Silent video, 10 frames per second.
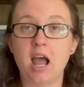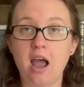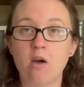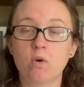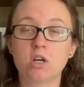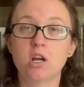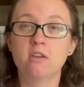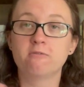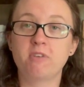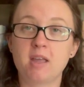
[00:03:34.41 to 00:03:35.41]
our
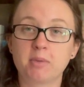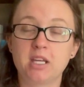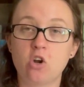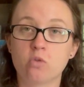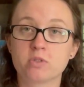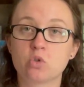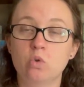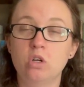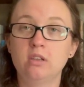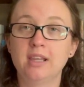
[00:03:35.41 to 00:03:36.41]
family and homeschool,